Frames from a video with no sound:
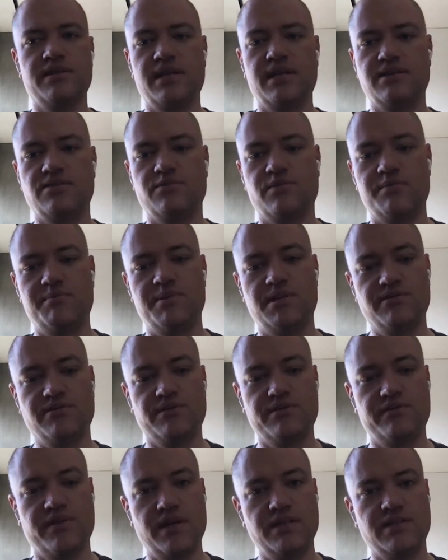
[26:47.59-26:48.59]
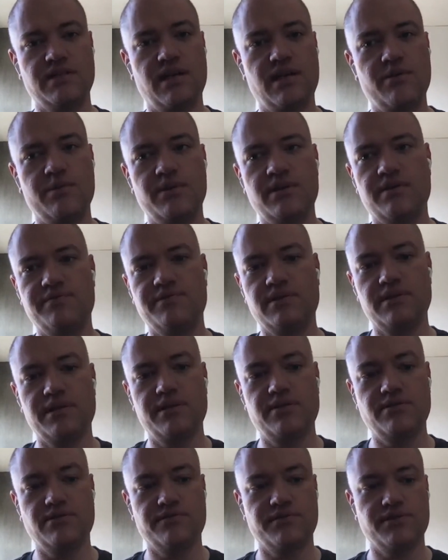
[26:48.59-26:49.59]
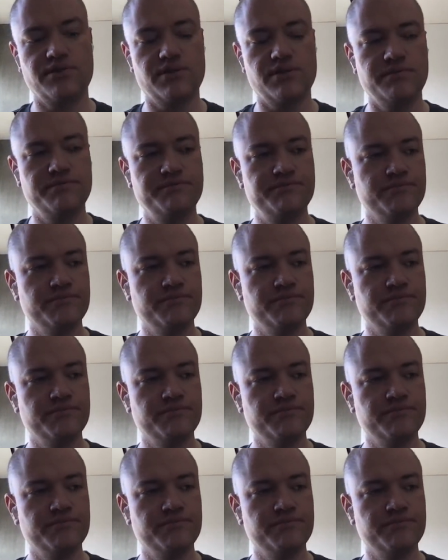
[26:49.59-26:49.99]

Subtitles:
That's one piece of advice that I would give to leaders for sure.